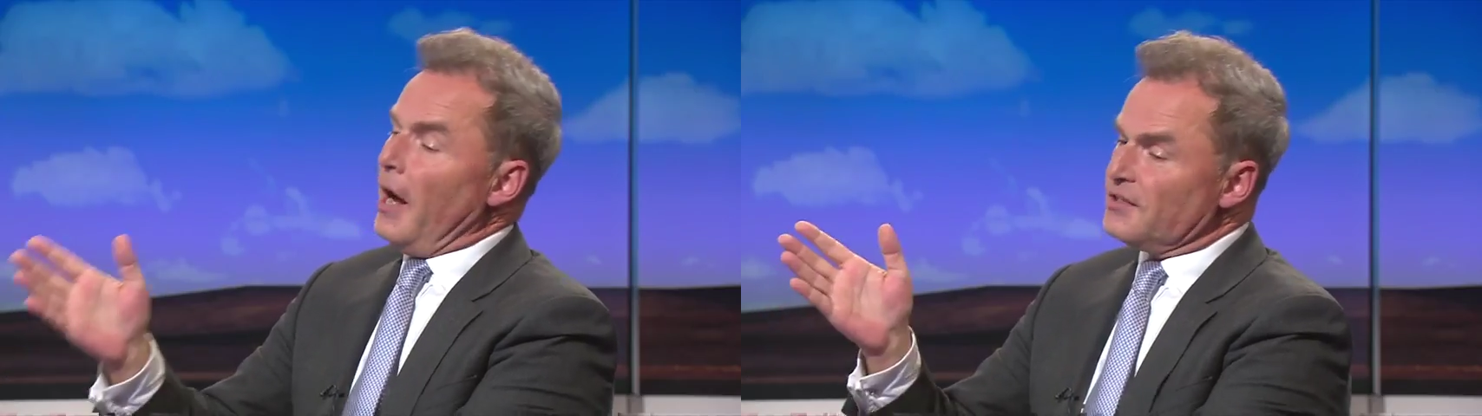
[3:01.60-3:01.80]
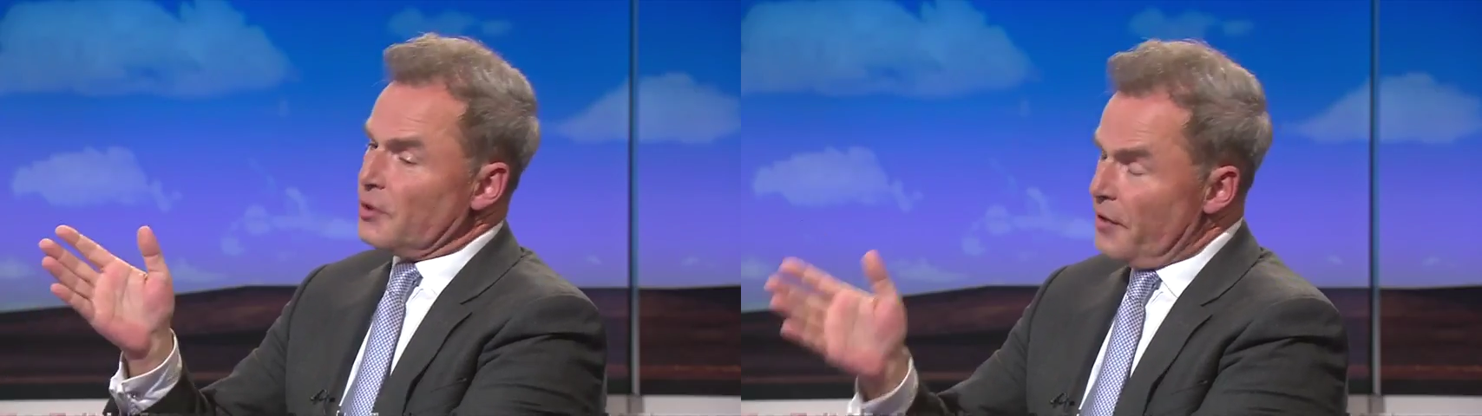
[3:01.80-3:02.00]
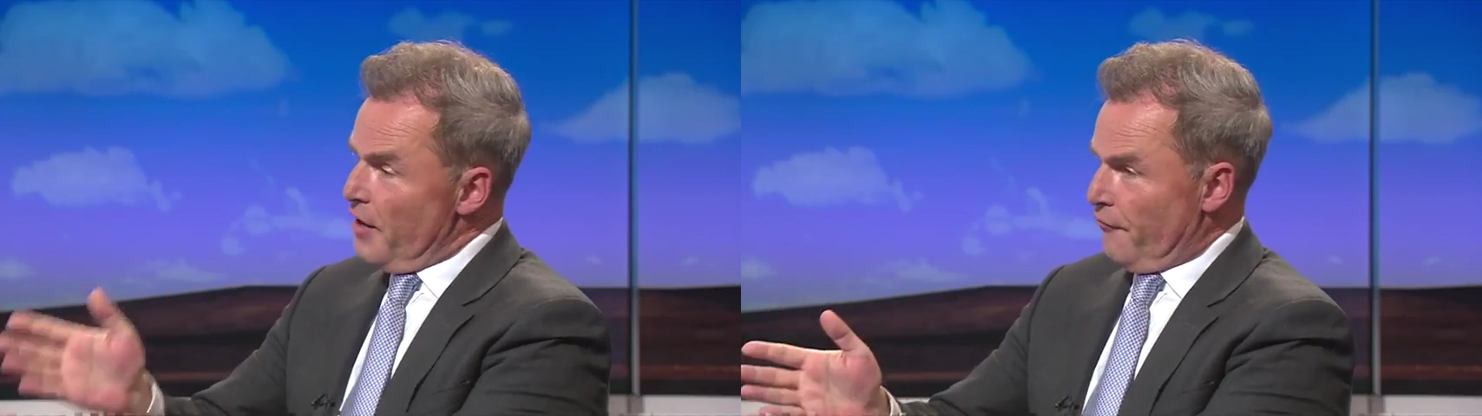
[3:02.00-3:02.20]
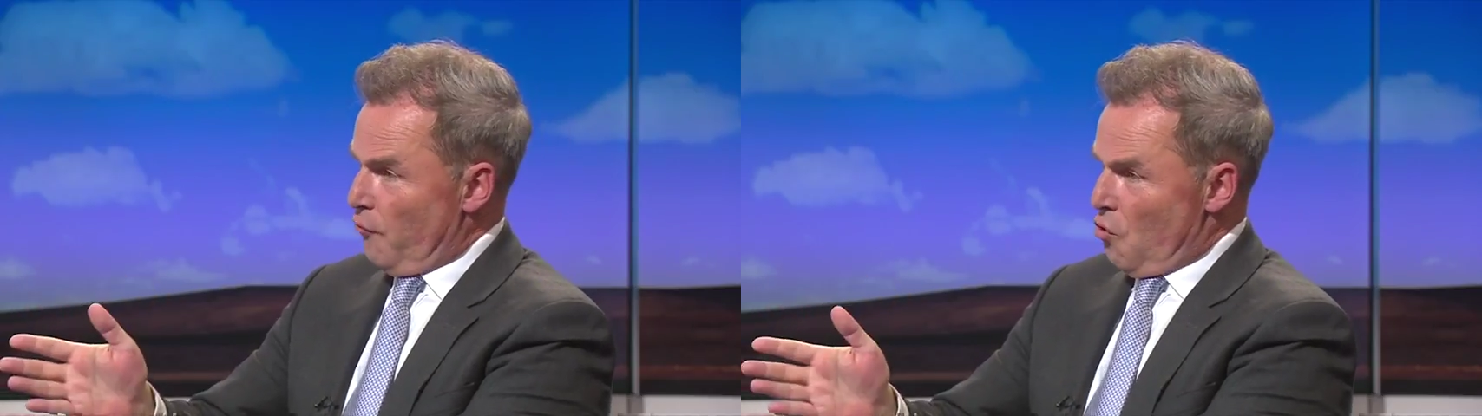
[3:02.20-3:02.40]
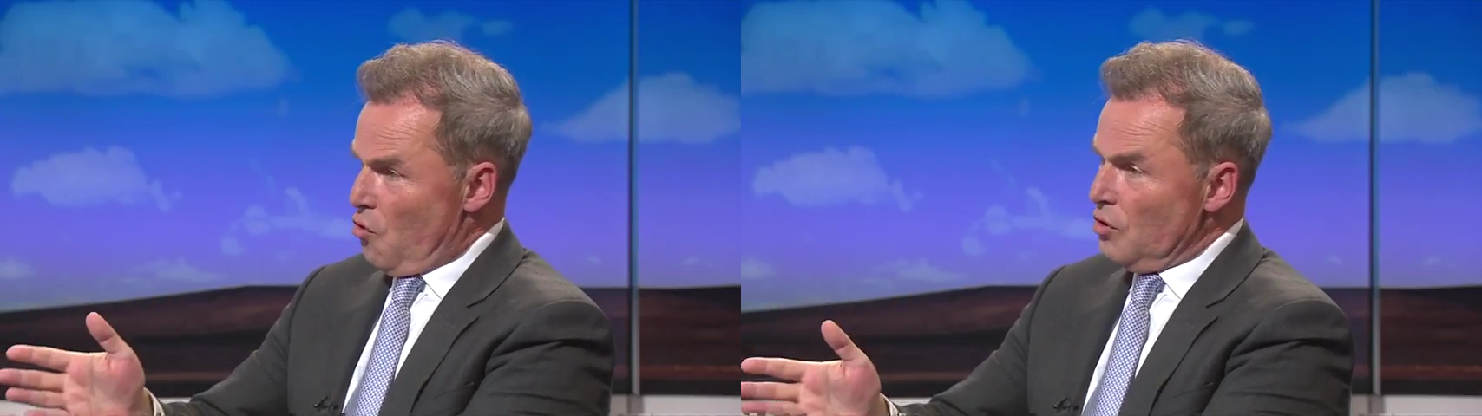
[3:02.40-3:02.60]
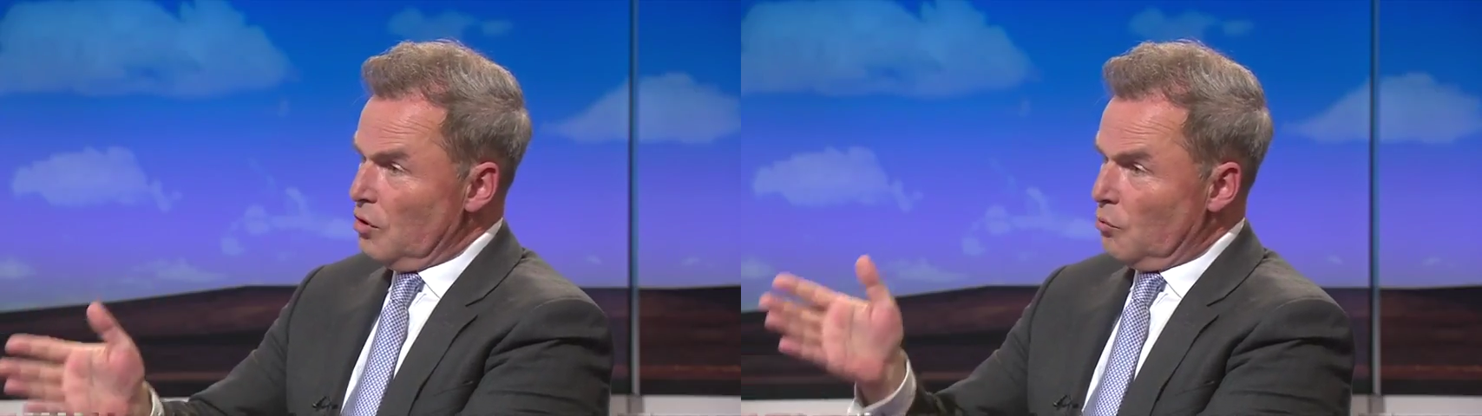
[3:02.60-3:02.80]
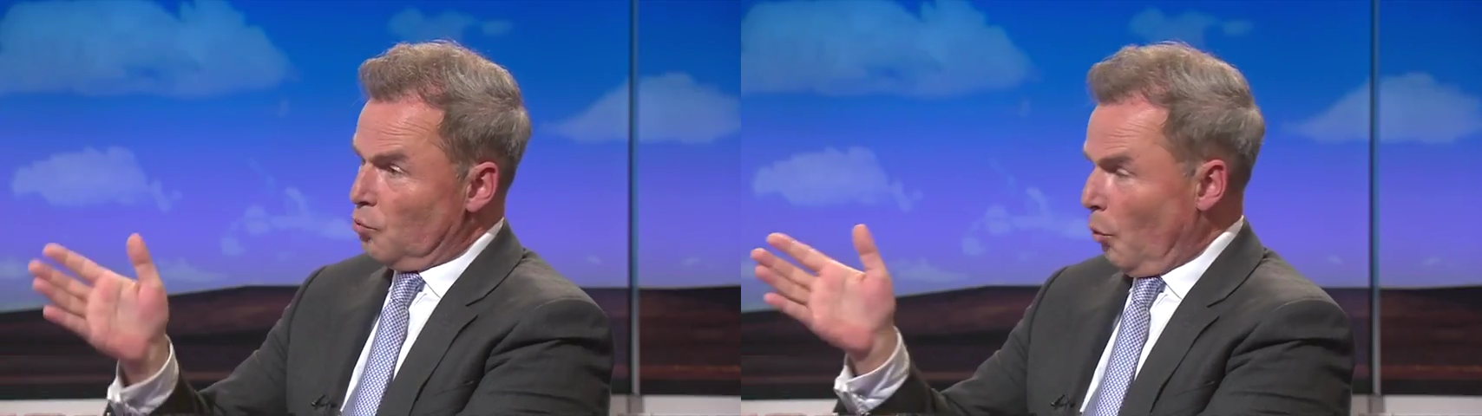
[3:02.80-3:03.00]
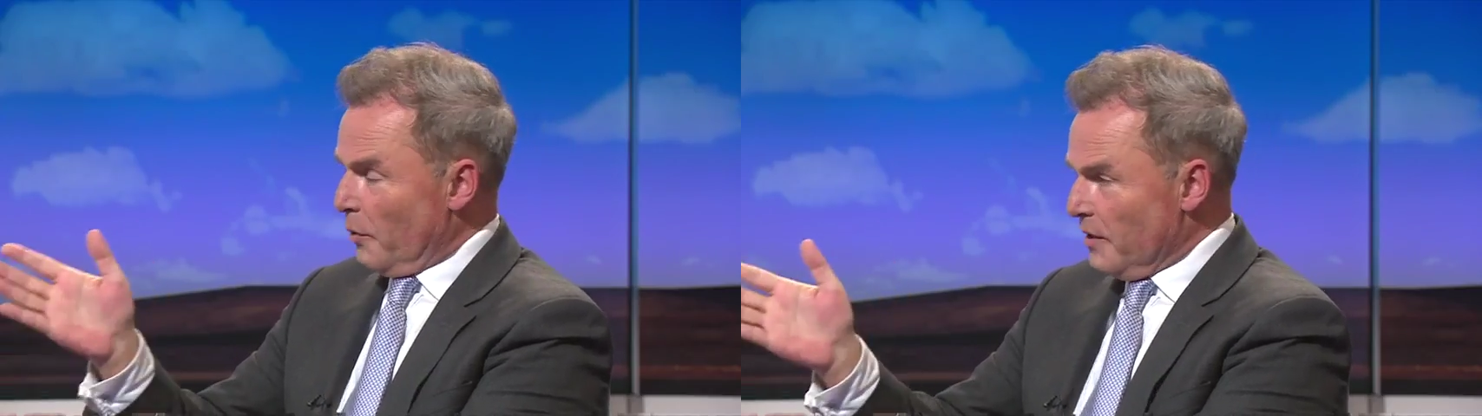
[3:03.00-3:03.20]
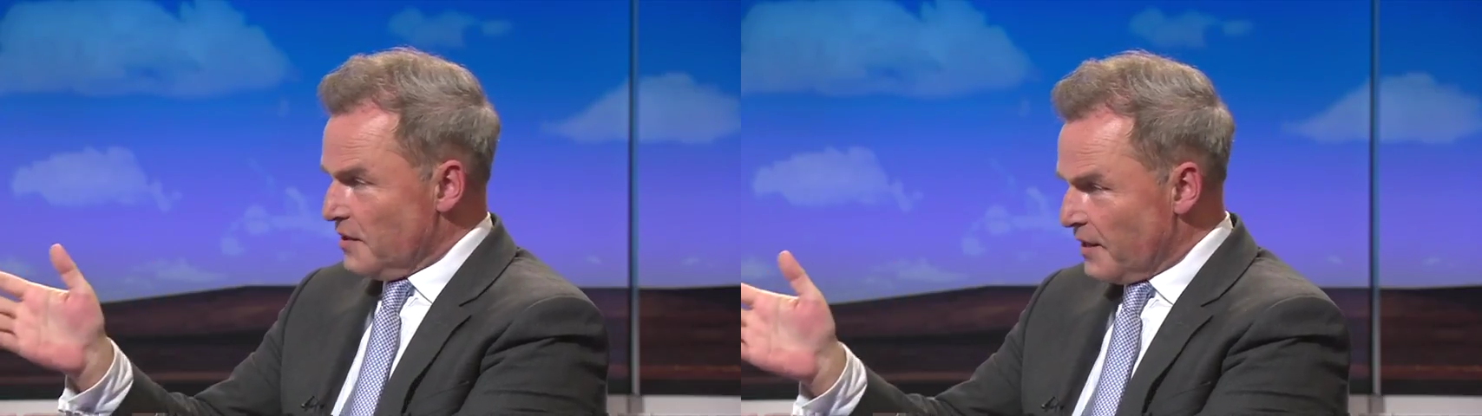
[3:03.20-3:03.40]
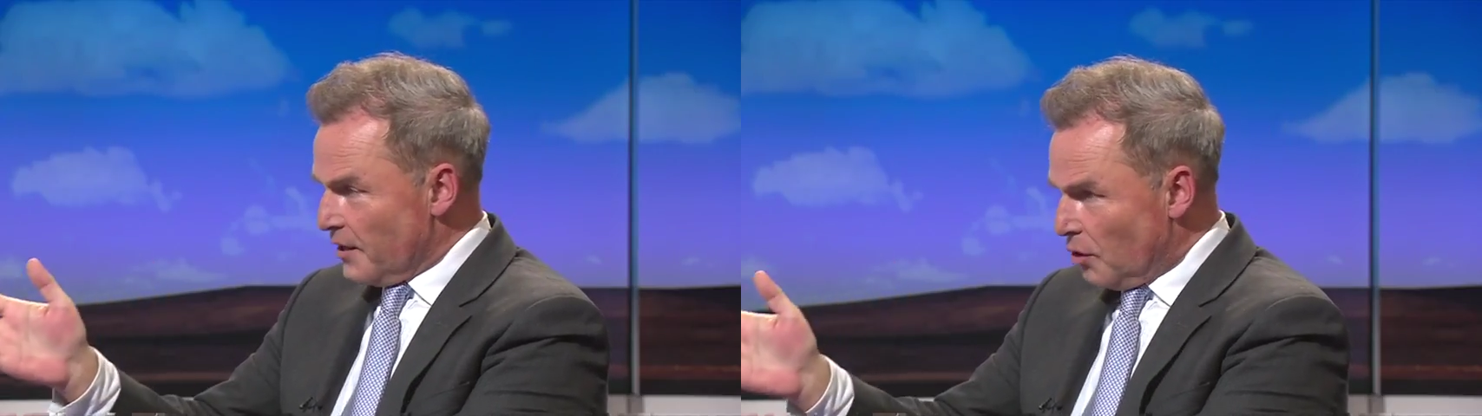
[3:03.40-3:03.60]
And so, therefore, what we
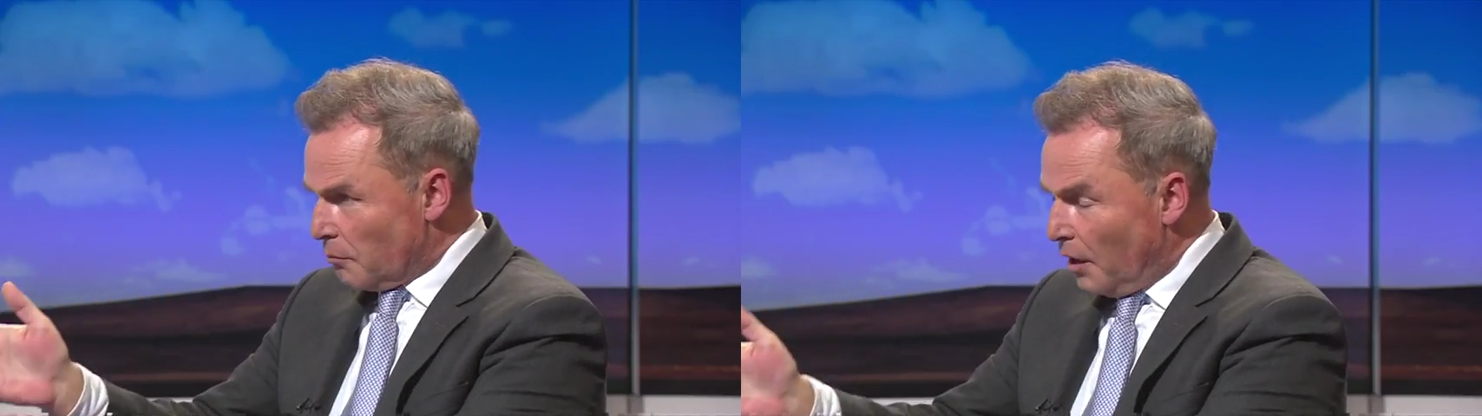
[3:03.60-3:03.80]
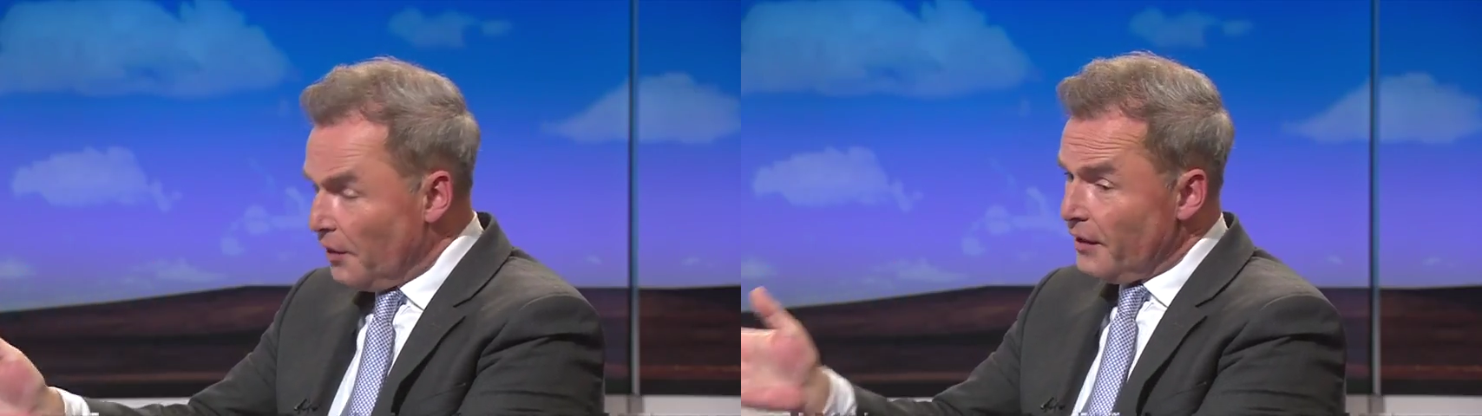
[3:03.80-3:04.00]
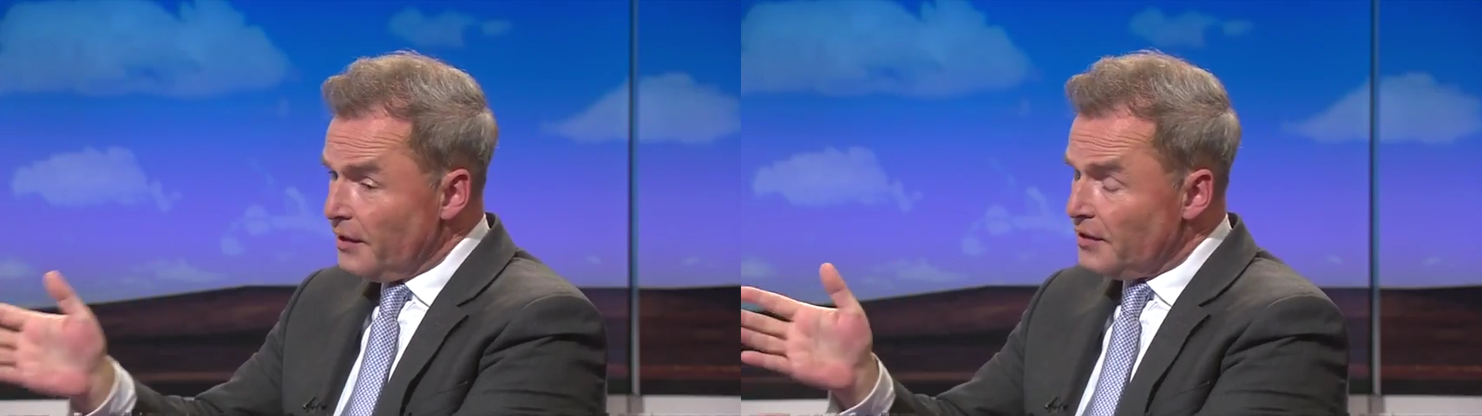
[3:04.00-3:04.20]
said on Monday, and